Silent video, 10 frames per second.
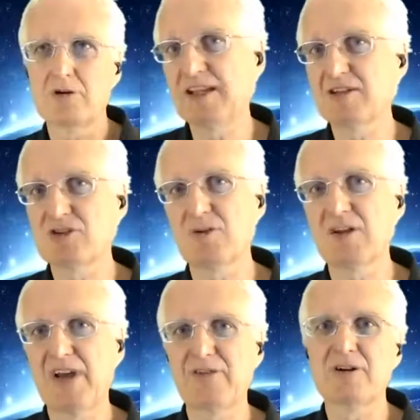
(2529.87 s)
against
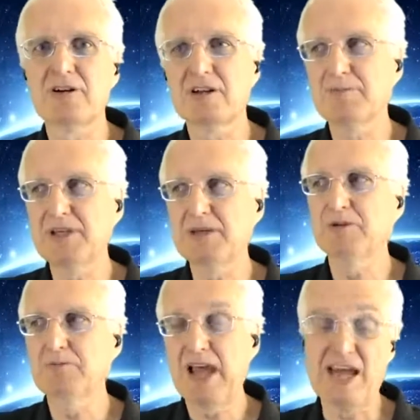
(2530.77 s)
2,500 other
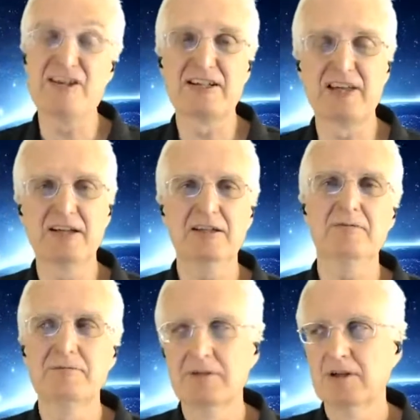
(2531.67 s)
people and not get it.